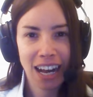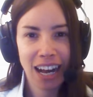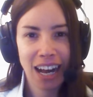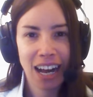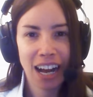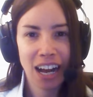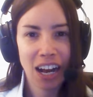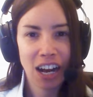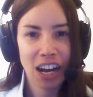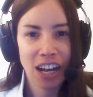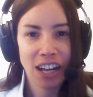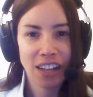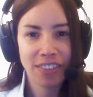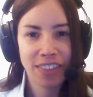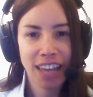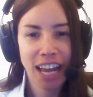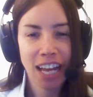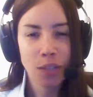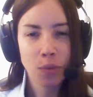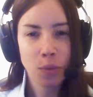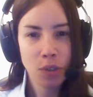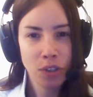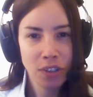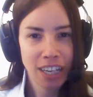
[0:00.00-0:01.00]

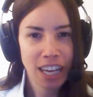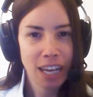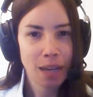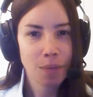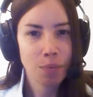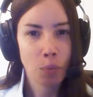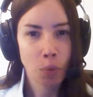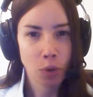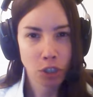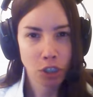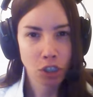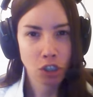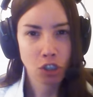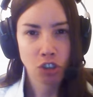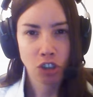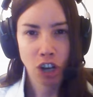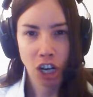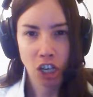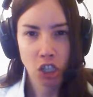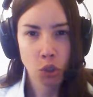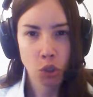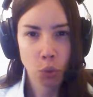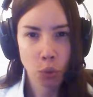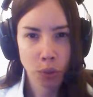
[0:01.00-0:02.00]
that's when you can get more
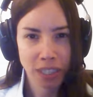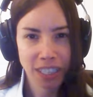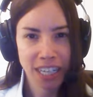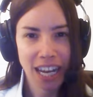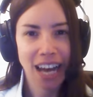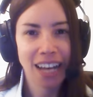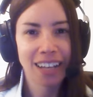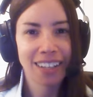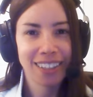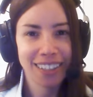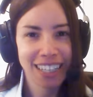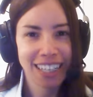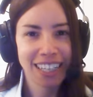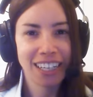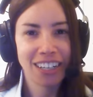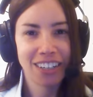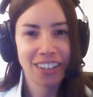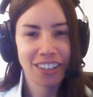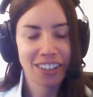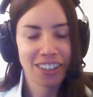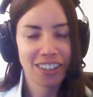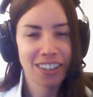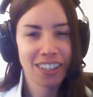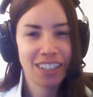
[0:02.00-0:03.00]
structural,
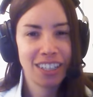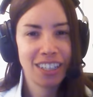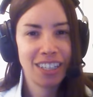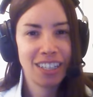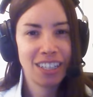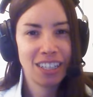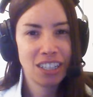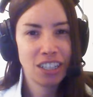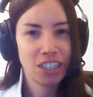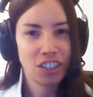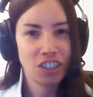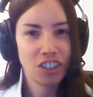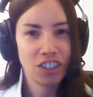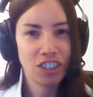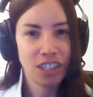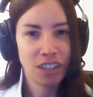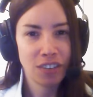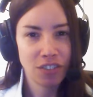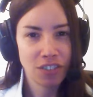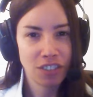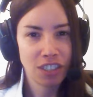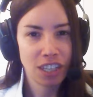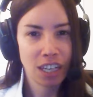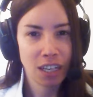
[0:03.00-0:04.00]
nonlinear
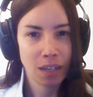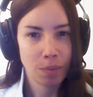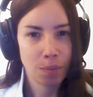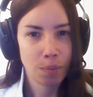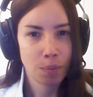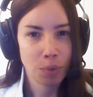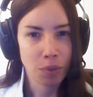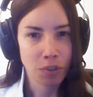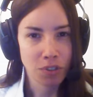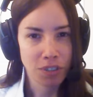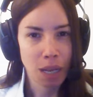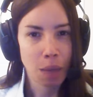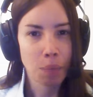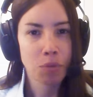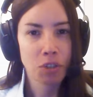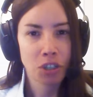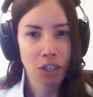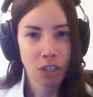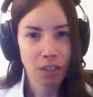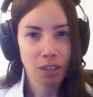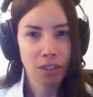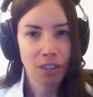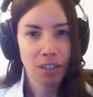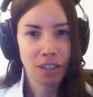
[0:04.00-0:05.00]
shifts in
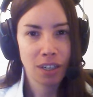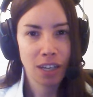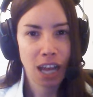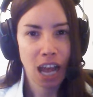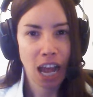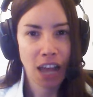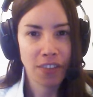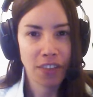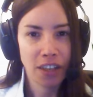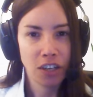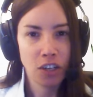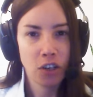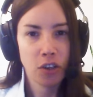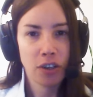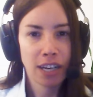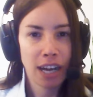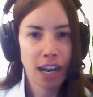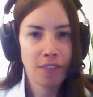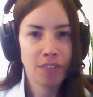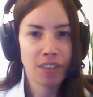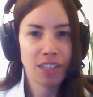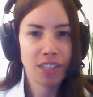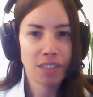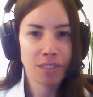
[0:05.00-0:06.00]
perception. And then you
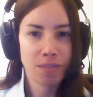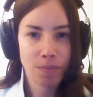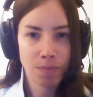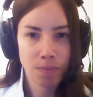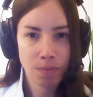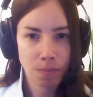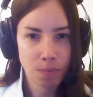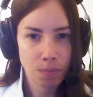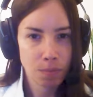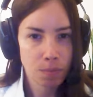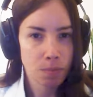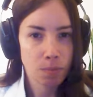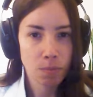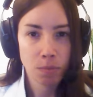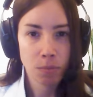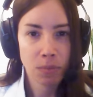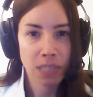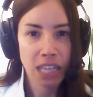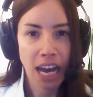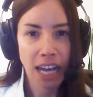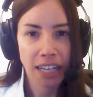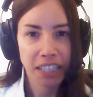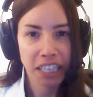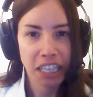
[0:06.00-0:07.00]
can have these
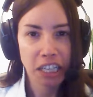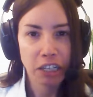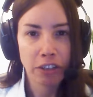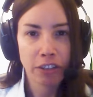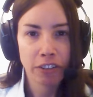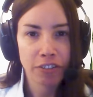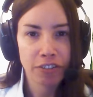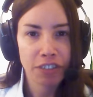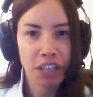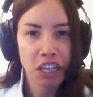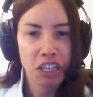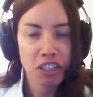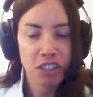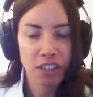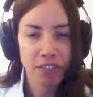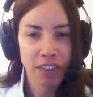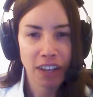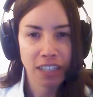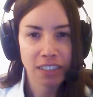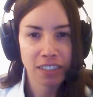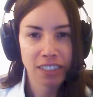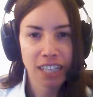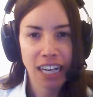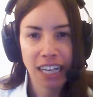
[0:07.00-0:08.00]
nonlinear inflation
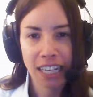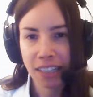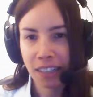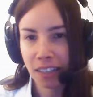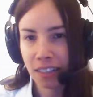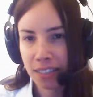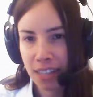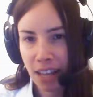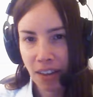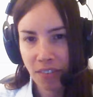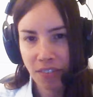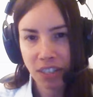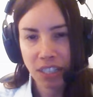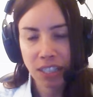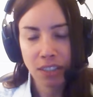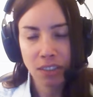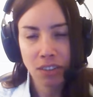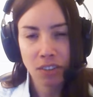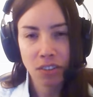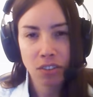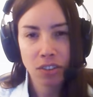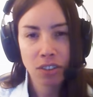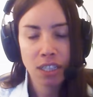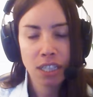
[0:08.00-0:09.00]
events, kind of like the
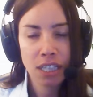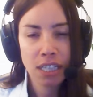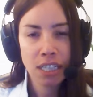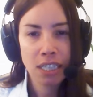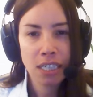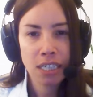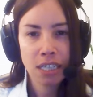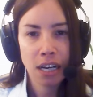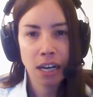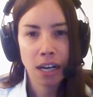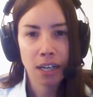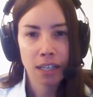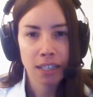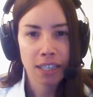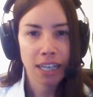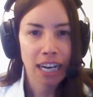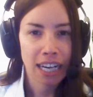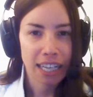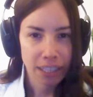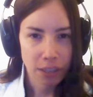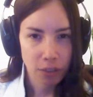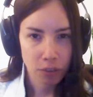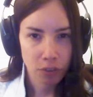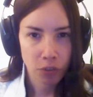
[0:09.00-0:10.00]
70s, kind
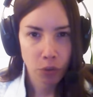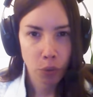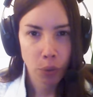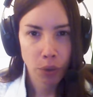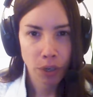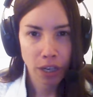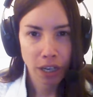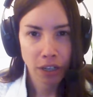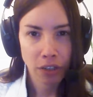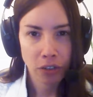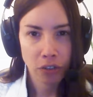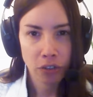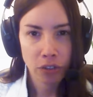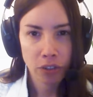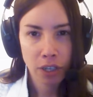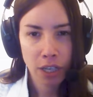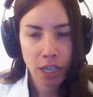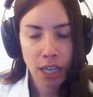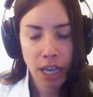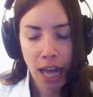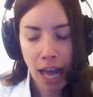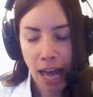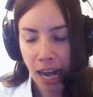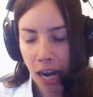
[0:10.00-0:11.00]
of like the 40s.
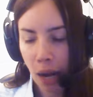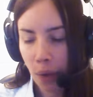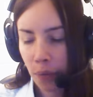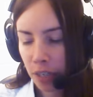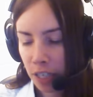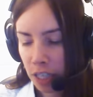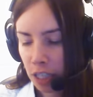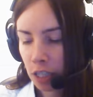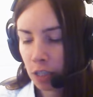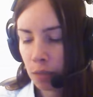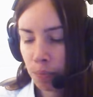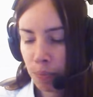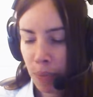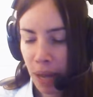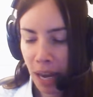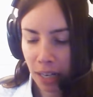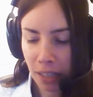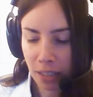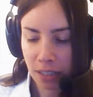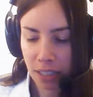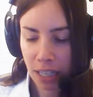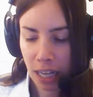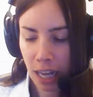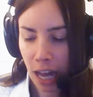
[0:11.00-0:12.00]
And I would
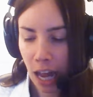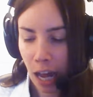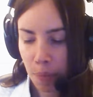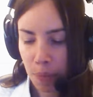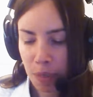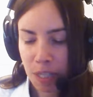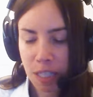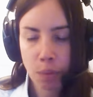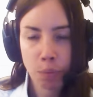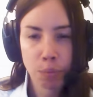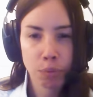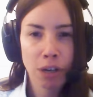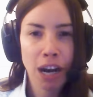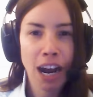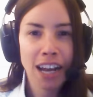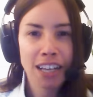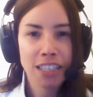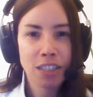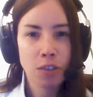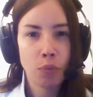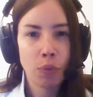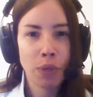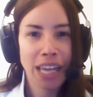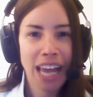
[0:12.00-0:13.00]
expect, I'd be
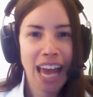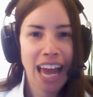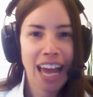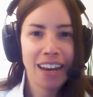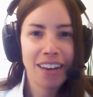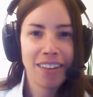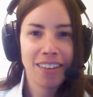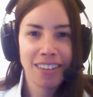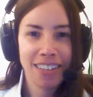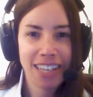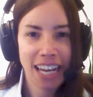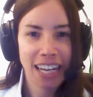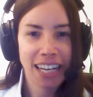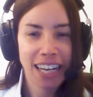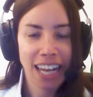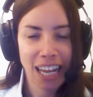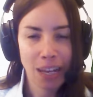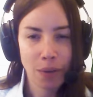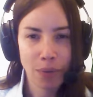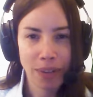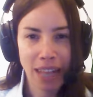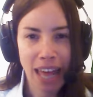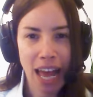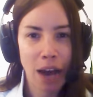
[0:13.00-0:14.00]
surprised if we end the
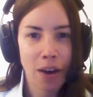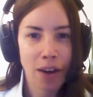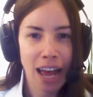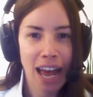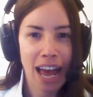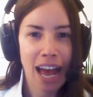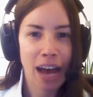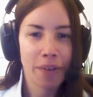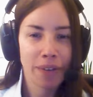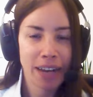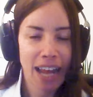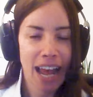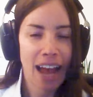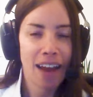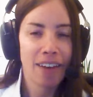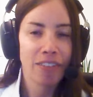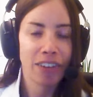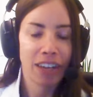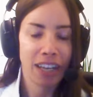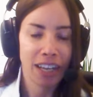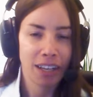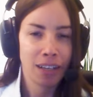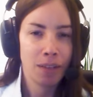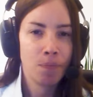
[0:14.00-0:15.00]
decade without
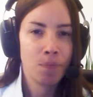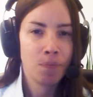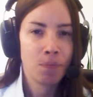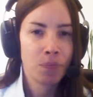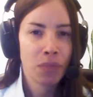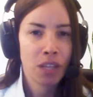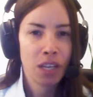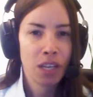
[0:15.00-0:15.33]
having